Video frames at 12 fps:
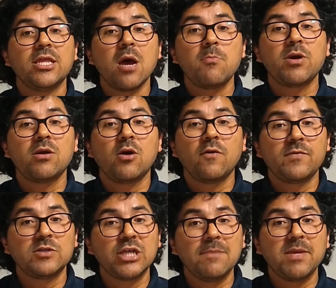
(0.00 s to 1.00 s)
number of
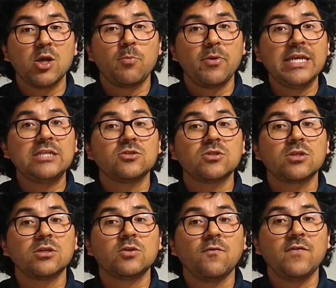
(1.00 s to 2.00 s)
reshaping
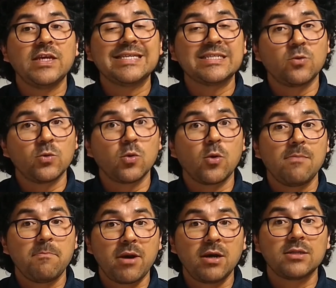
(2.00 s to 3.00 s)
operations to fix a structural
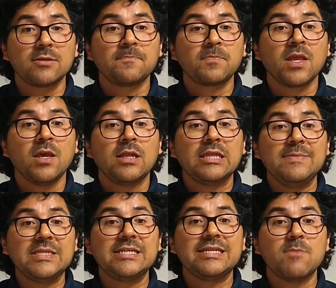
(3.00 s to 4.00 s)
part,
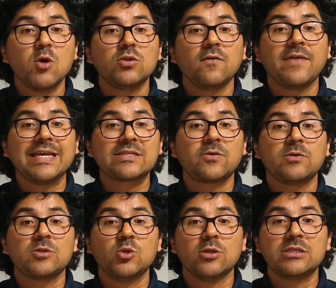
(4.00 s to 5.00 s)
limiting the amount of extra
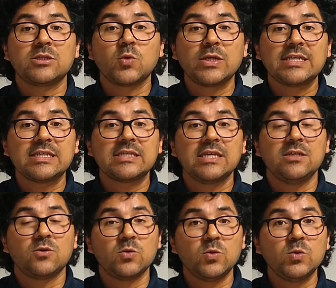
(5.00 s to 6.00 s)
residual stresses
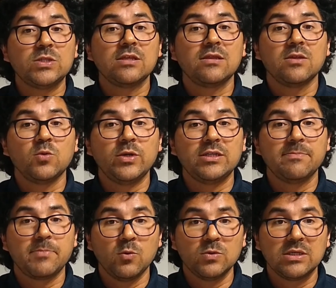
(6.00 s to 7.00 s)
introduced during the
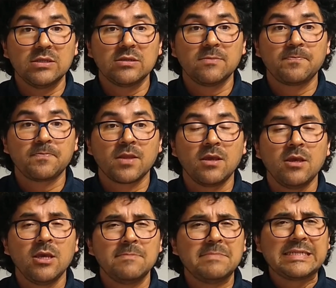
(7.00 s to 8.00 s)
process.
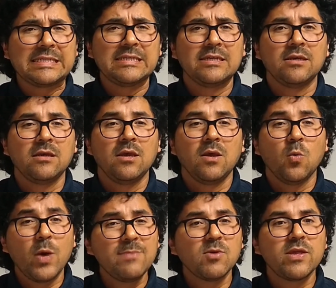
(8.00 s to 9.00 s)
But
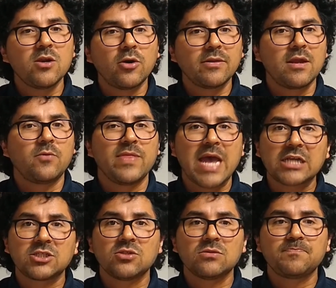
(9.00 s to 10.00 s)
why model order
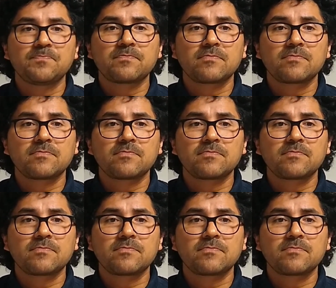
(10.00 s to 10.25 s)
reduction?